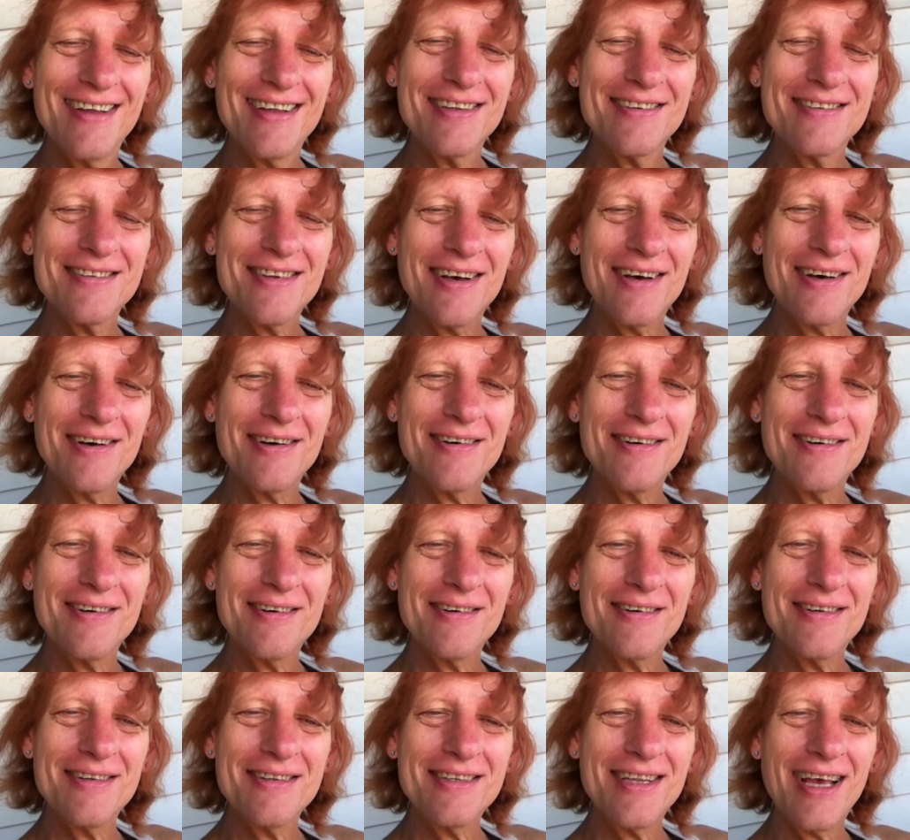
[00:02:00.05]
So
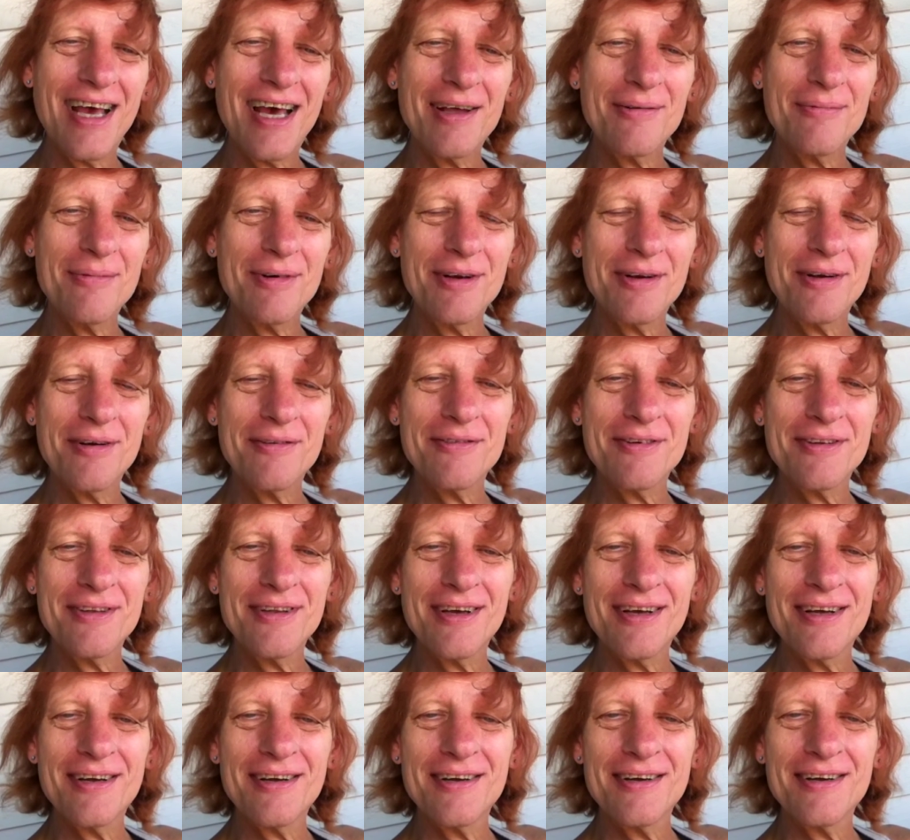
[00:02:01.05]
dad went over
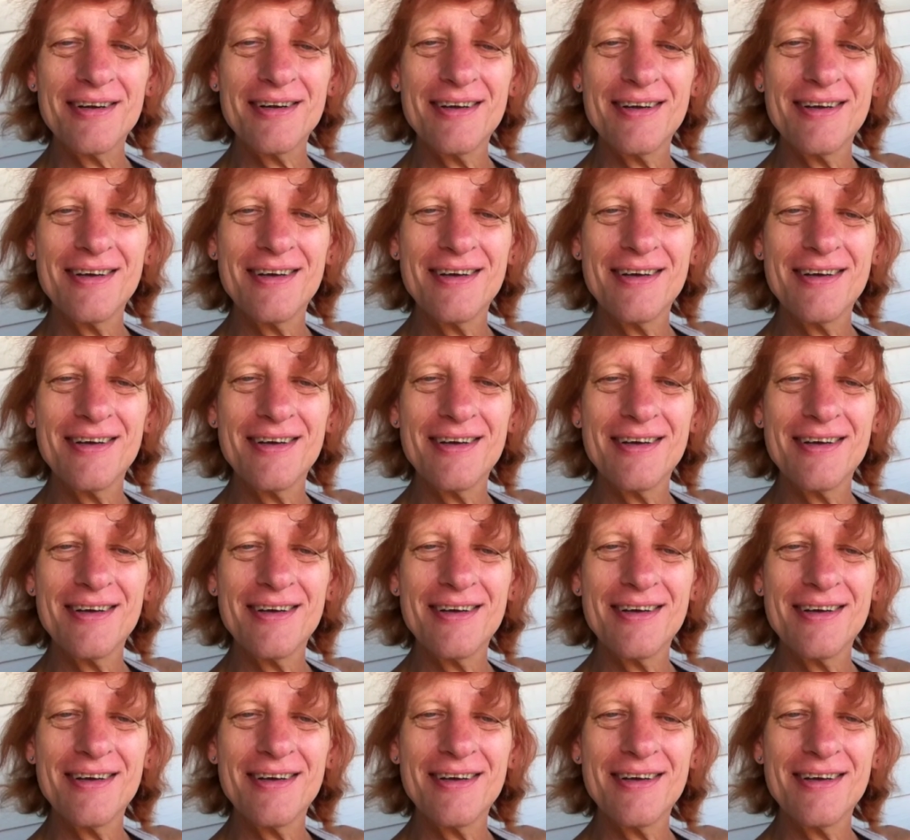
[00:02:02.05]
there